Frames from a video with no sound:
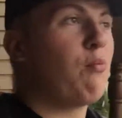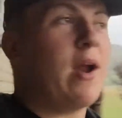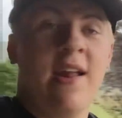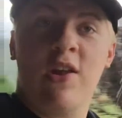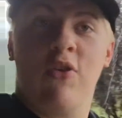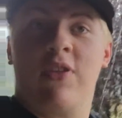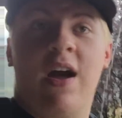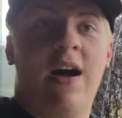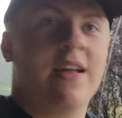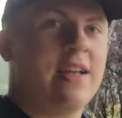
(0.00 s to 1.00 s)
rain in
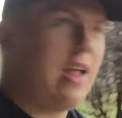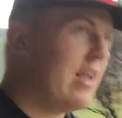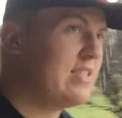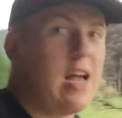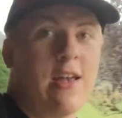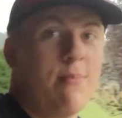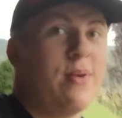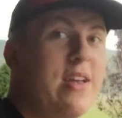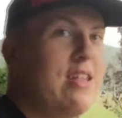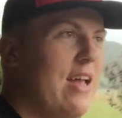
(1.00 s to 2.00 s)
Utah. It's not a
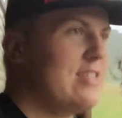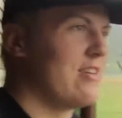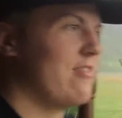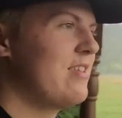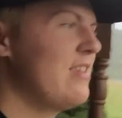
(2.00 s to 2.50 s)
complete desert.